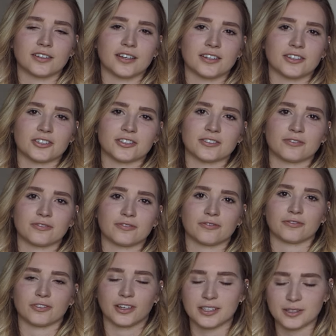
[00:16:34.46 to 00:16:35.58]
it just
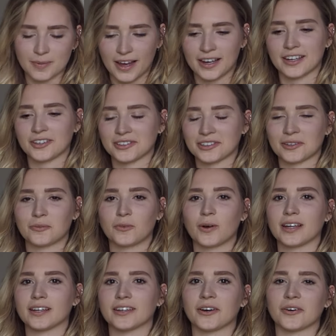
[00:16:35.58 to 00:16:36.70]
floods back and I'm like,
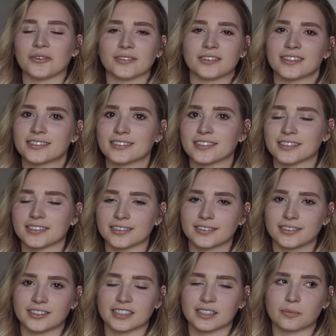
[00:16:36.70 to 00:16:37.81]
wait, no, this
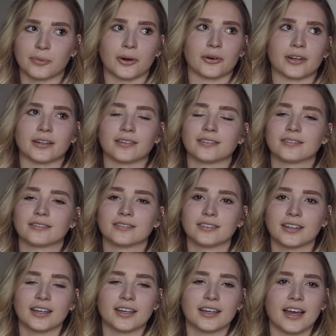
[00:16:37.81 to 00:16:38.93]
is broken.
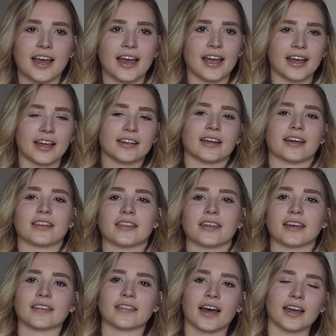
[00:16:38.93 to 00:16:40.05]
And I
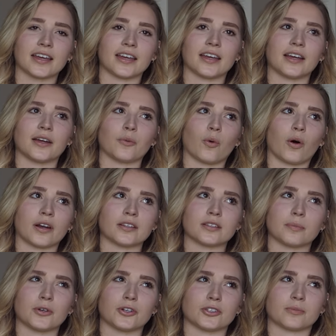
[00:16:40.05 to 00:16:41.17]
think that he wanted
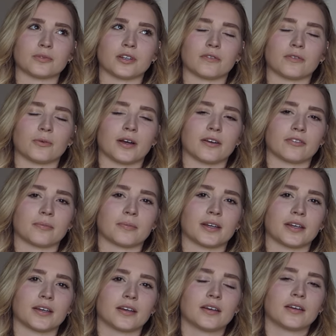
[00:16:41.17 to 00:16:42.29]
to push himself away from
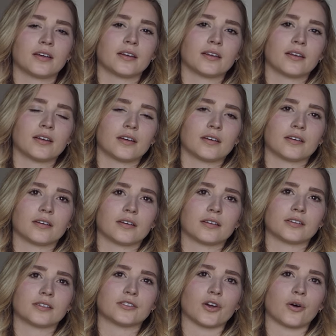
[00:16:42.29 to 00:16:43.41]
me
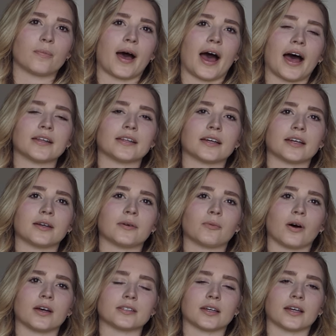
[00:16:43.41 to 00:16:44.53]
so bad that he
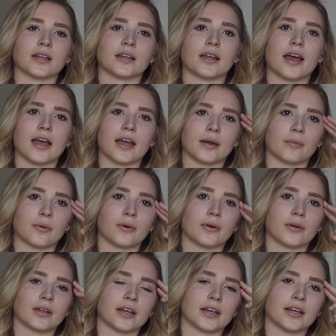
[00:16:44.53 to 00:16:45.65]
wasn't
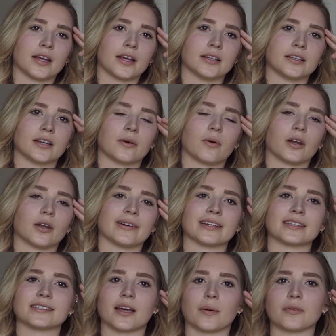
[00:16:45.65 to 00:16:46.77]
able, he didn't want to
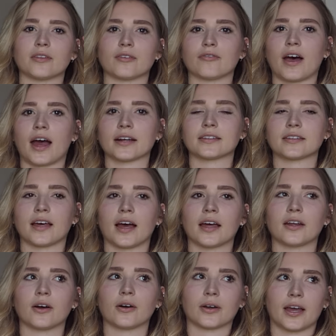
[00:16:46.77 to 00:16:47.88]
accept the fact
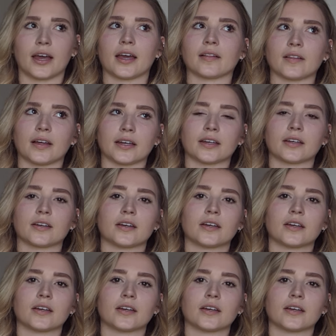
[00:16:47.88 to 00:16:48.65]
that, okay, like